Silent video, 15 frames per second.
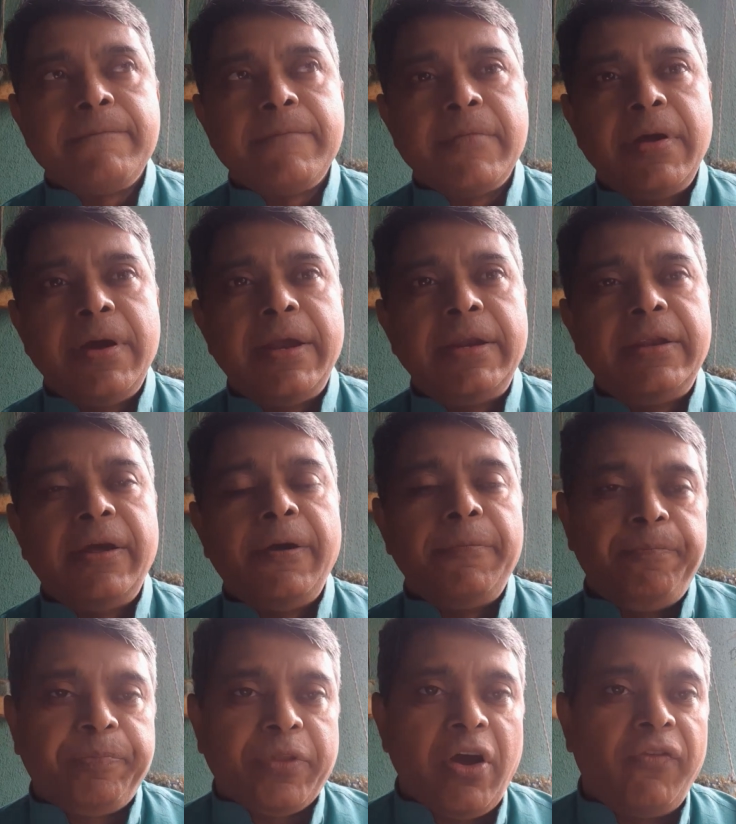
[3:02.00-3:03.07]
And
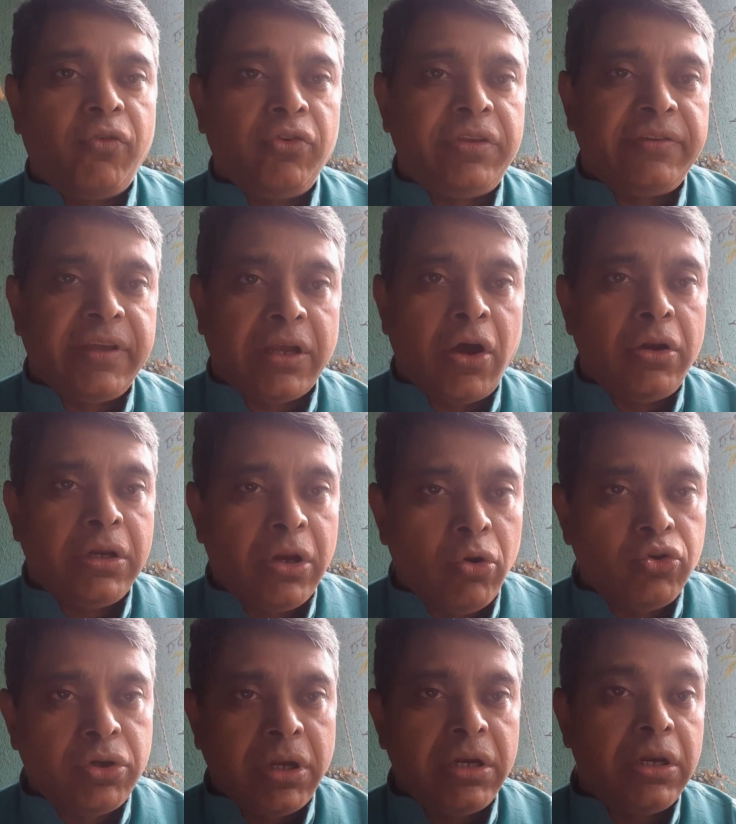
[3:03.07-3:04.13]
of course, there's a
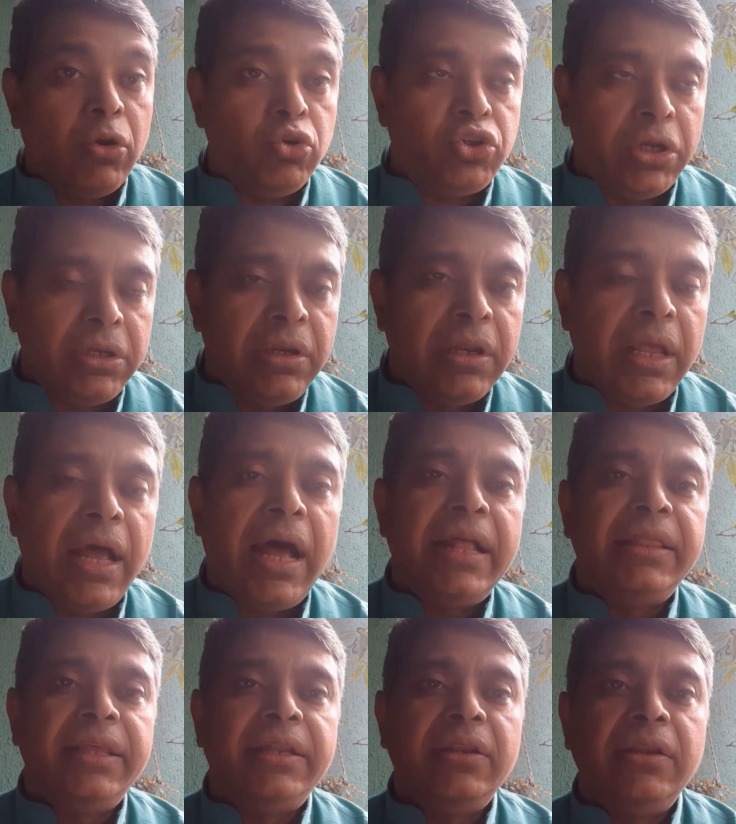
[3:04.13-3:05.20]
conclusion,
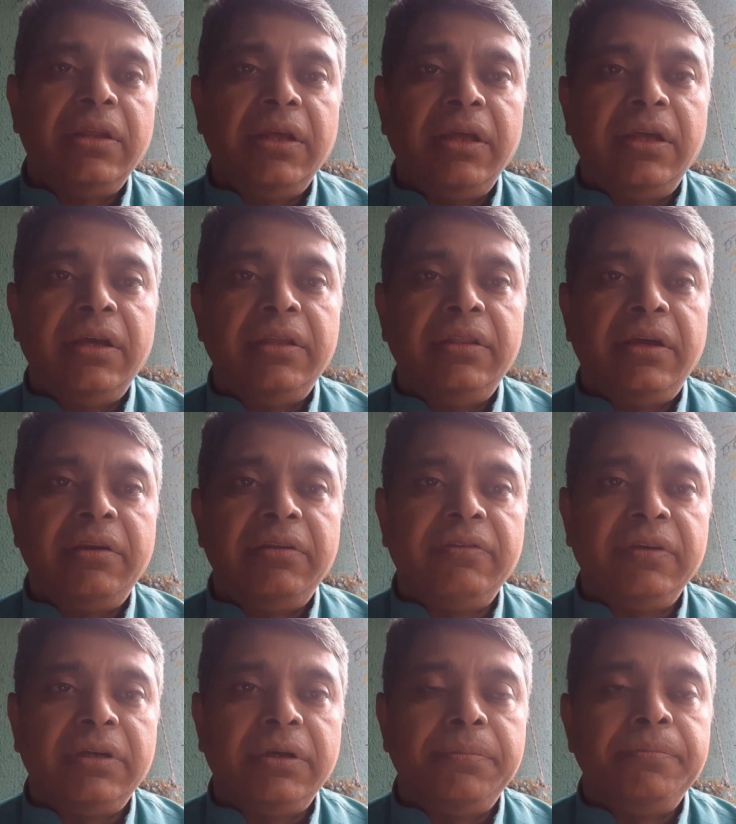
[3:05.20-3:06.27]
and then there is
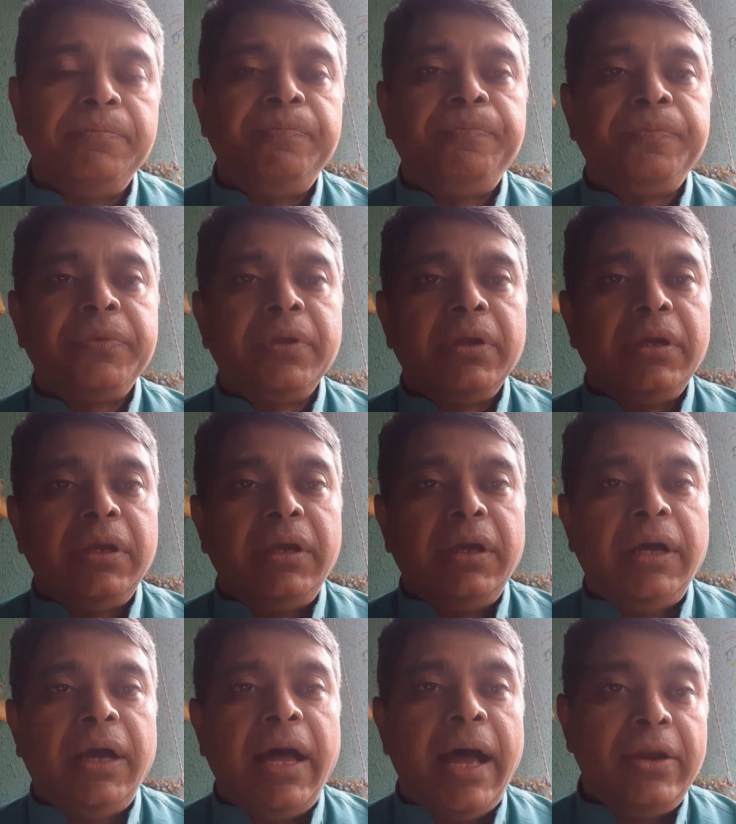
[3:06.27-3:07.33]

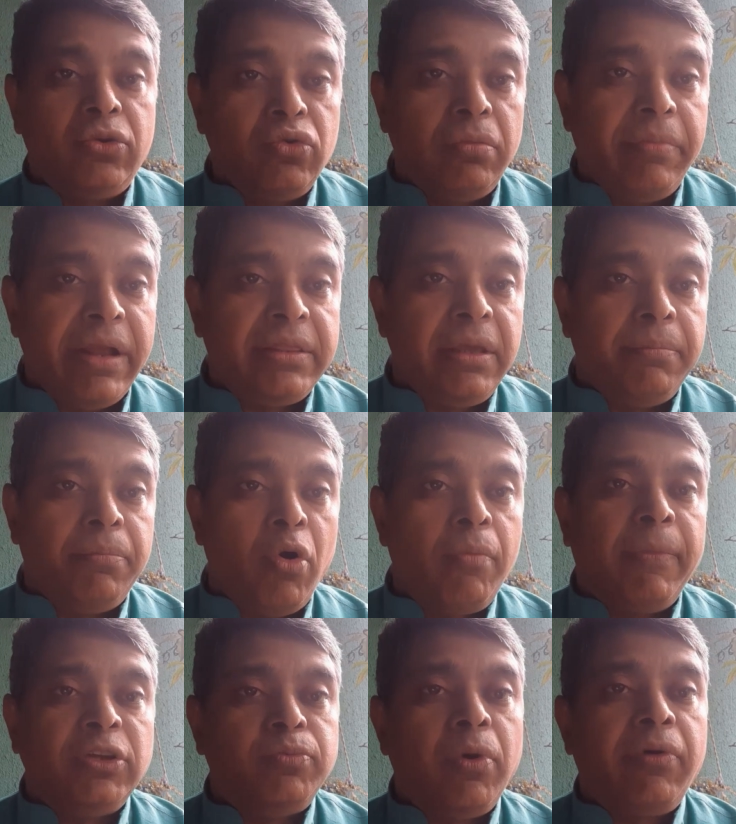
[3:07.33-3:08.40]
and to make the book
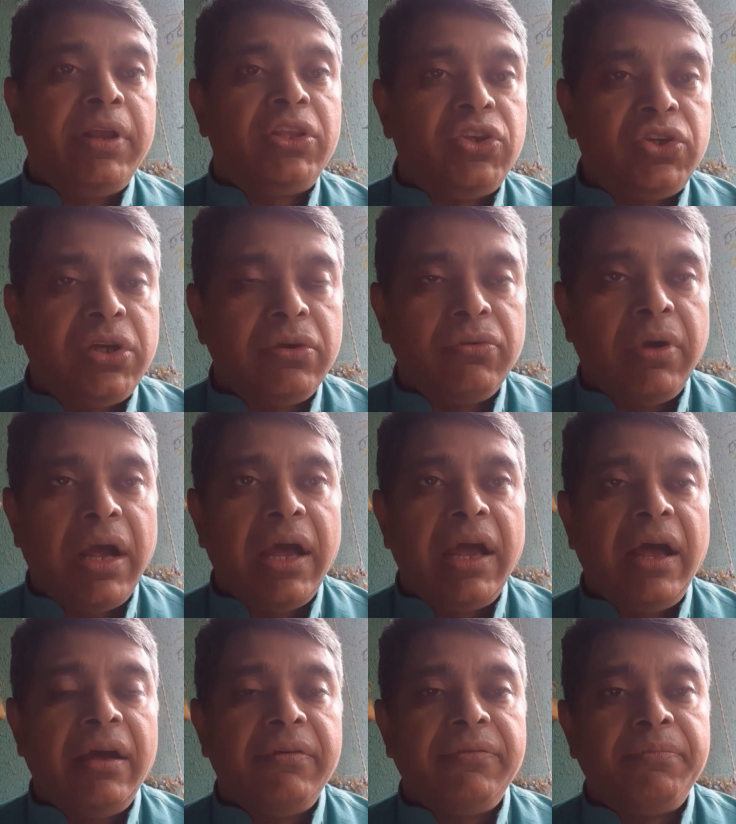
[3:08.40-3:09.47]
much more rich,
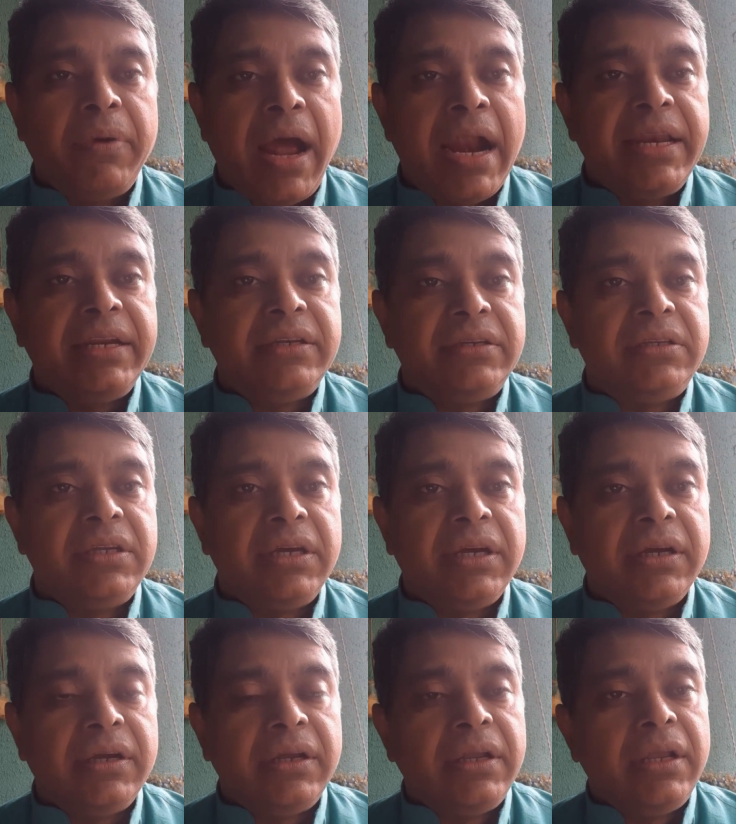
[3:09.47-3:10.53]
I've added
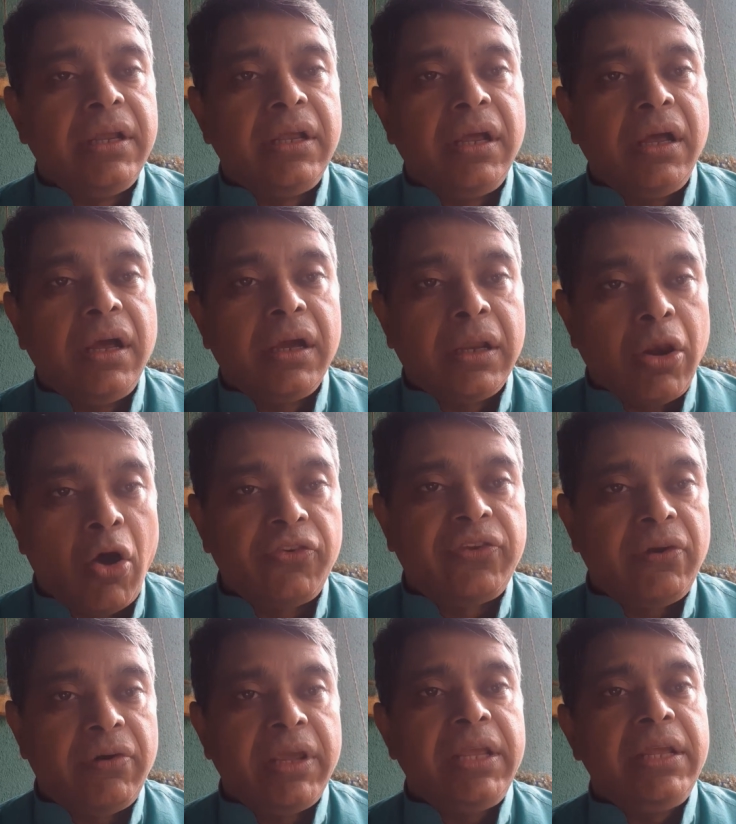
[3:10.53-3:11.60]
a
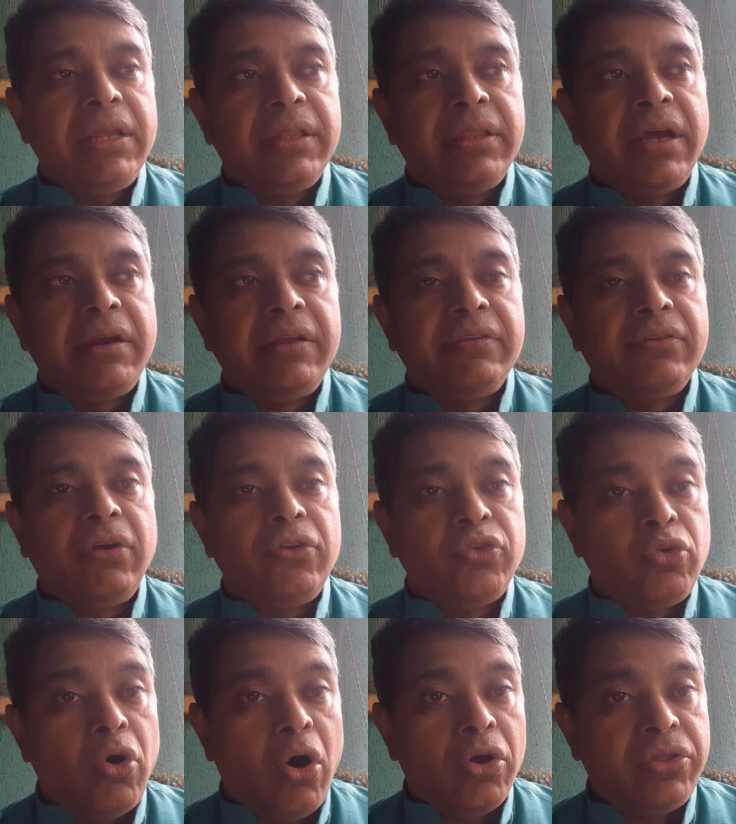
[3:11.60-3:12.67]
glossary. There is
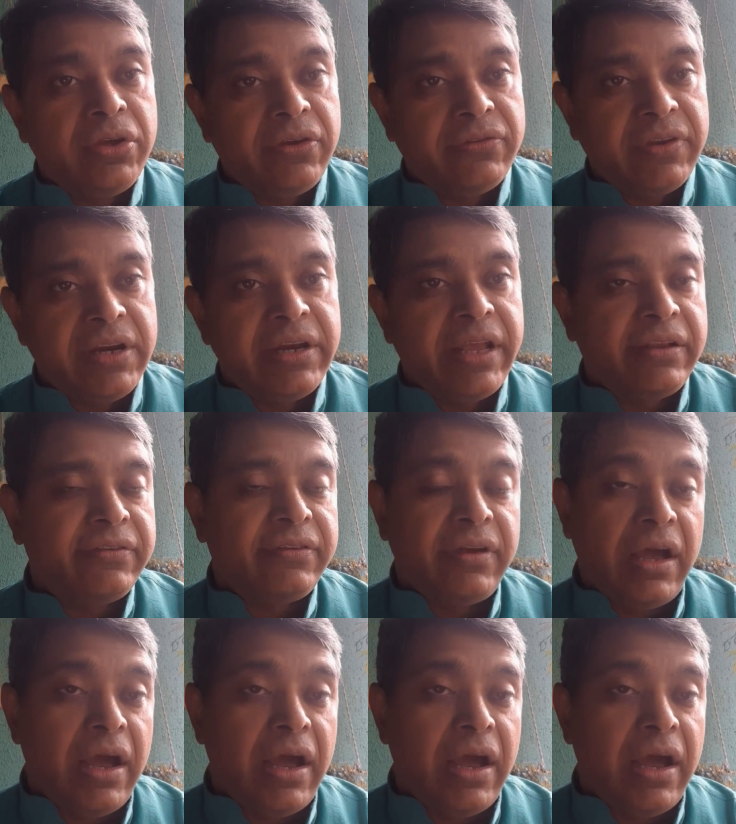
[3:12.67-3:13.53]
also authors index.